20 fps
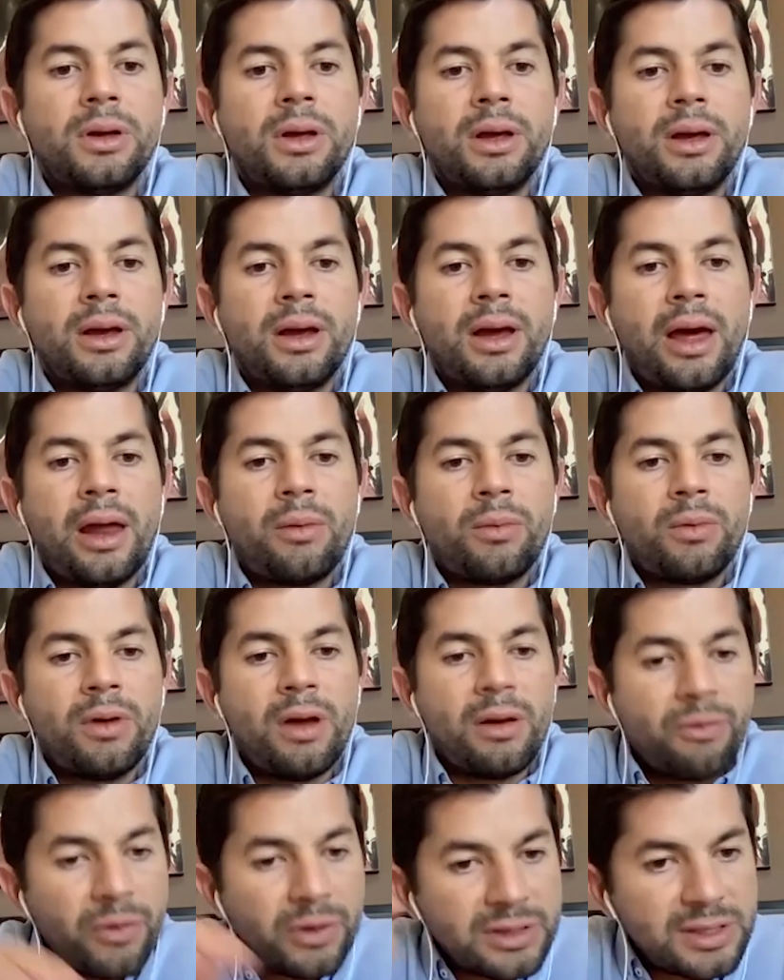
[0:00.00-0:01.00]
And
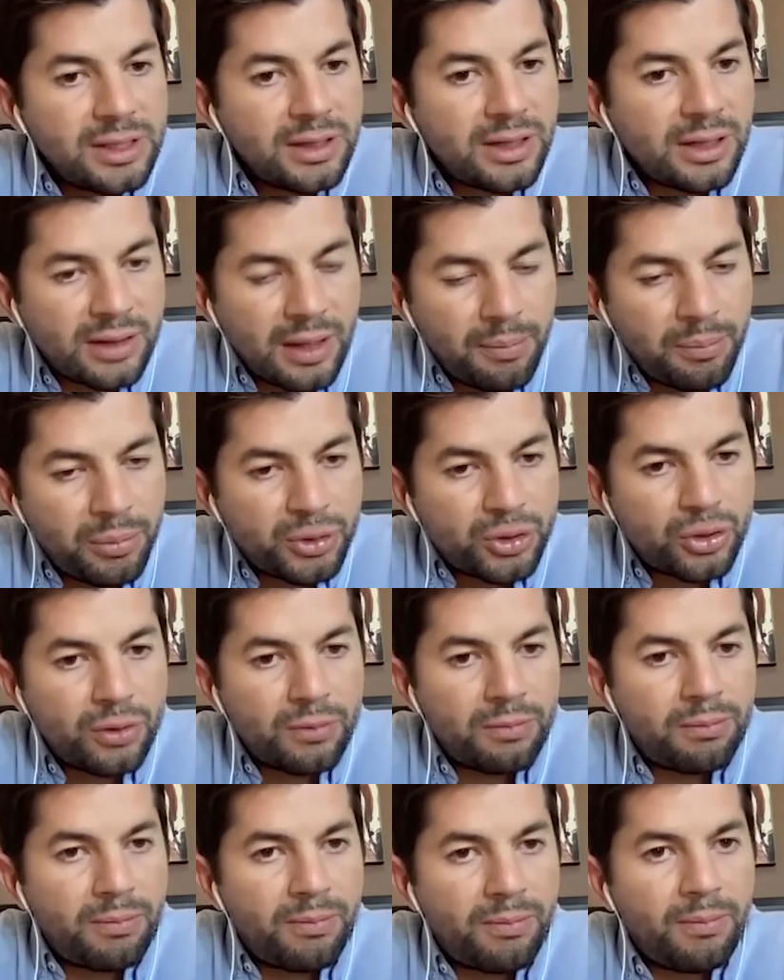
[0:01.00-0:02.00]
if we see the
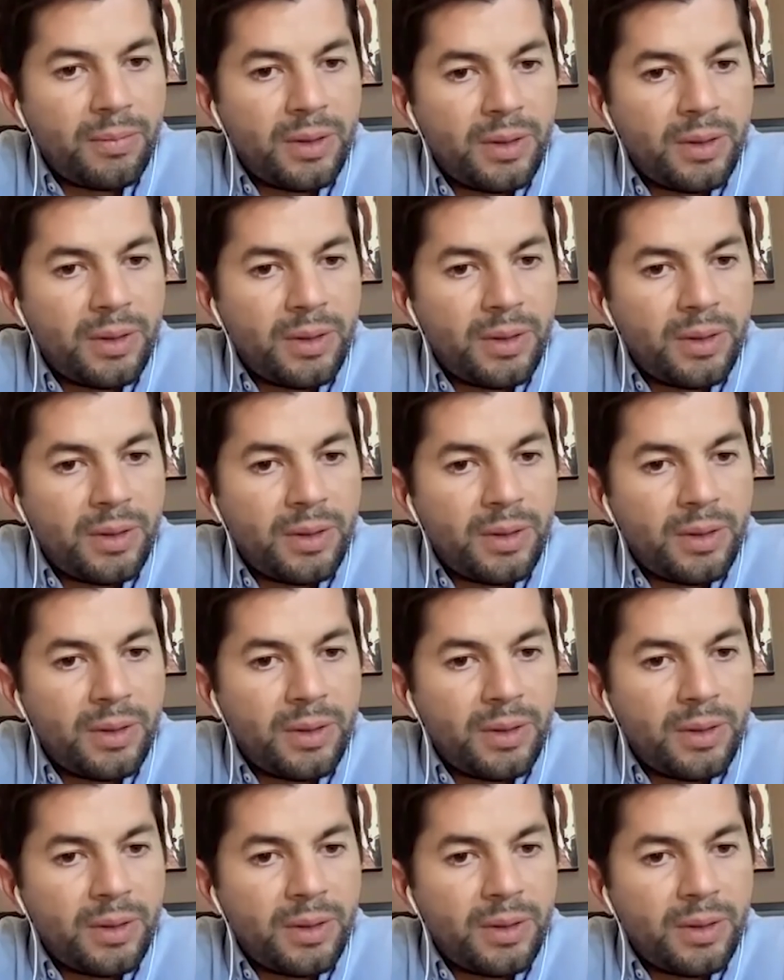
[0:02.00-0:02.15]
temperature